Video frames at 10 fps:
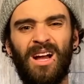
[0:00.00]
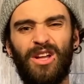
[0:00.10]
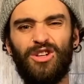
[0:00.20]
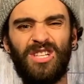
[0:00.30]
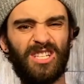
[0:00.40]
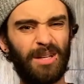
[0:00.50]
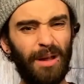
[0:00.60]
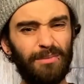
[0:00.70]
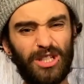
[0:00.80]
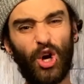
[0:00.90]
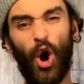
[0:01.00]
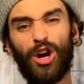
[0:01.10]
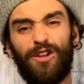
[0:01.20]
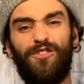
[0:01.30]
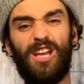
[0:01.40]
You see, sometimes it's hard
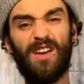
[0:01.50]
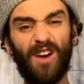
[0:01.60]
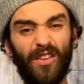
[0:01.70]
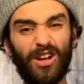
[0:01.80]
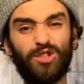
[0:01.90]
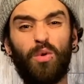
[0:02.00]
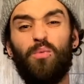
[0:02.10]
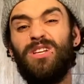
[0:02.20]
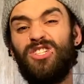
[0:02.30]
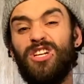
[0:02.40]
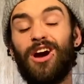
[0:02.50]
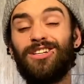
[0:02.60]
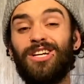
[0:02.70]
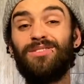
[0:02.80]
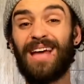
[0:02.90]
to forgive others when we see
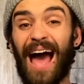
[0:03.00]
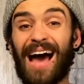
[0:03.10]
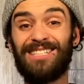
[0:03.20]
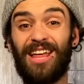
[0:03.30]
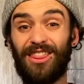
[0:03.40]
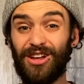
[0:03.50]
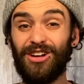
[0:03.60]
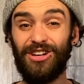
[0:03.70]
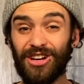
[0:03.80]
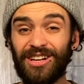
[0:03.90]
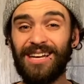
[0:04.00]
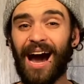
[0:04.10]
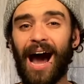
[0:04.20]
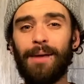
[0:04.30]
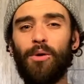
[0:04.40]
ourselves as the good
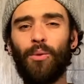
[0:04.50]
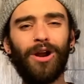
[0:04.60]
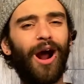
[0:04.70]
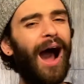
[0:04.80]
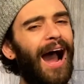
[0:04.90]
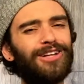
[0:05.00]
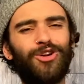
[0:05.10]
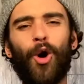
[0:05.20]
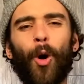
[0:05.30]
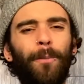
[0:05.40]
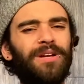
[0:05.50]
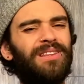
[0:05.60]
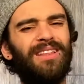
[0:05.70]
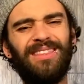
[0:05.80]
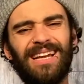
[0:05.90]
guy, but when our eyes are open to
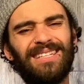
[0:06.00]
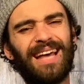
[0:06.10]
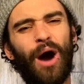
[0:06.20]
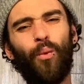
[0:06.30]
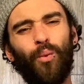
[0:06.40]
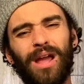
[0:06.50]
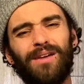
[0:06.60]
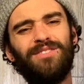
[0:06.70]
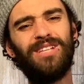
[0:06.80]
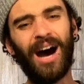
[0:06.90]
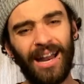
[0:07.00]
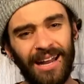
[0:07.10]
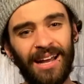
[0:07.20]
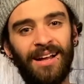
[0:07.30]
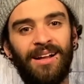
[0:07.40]
the things that we have done,
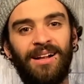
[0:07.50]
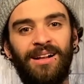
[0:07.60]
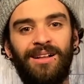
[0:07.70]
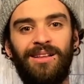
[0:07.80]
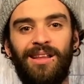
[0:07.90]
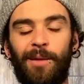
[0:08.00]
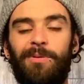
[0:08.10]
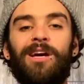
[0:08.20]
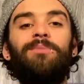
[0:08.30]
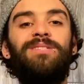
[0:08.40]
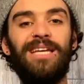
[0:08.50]
it becomes